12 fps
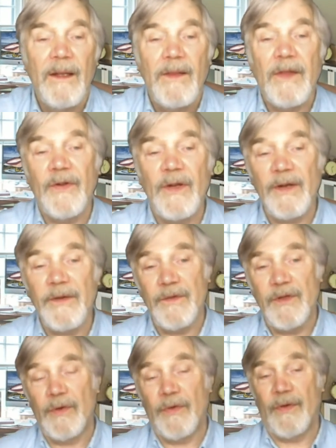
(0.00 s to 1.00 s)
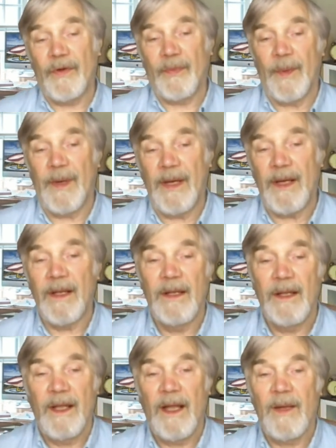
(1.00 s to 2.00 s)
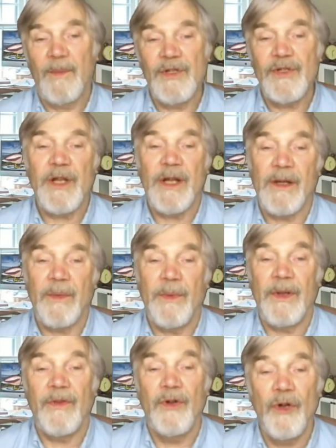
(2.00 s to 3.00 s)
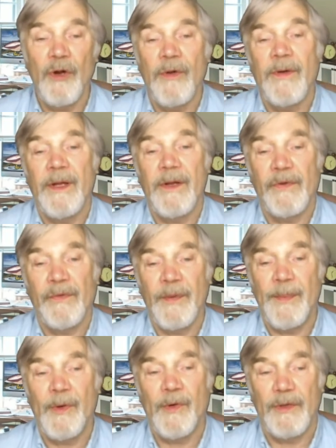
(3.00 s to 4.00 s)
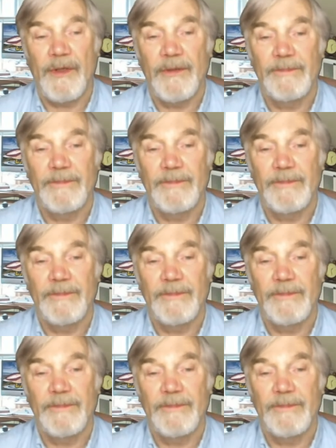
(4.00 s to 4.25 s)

There's a lot of news this week, and we start with Nuria's report.